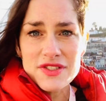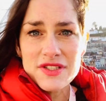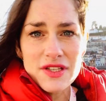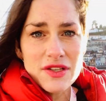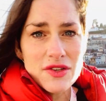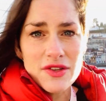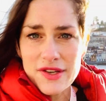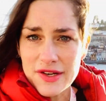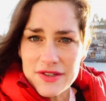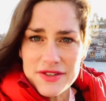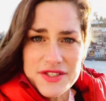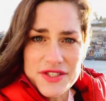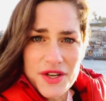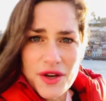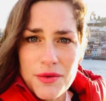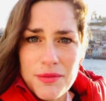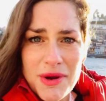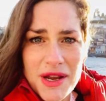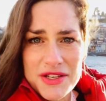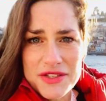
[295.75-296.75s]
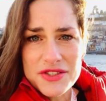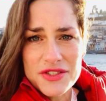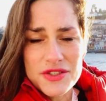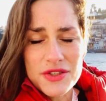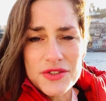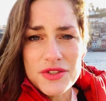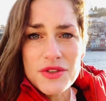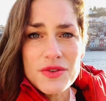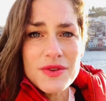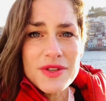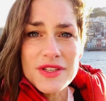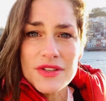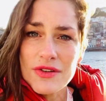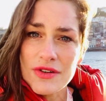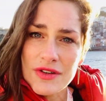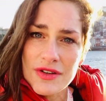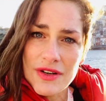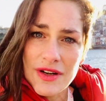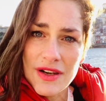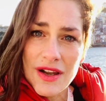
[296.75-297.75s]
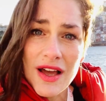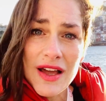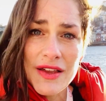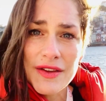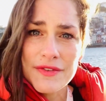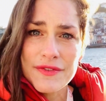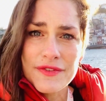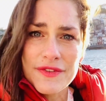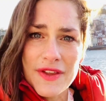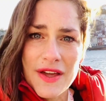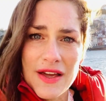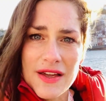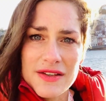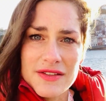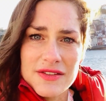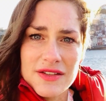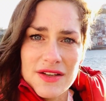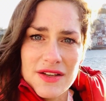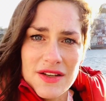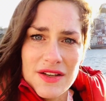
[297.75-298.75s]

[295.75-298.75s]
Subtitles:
still there's so much to do in your life that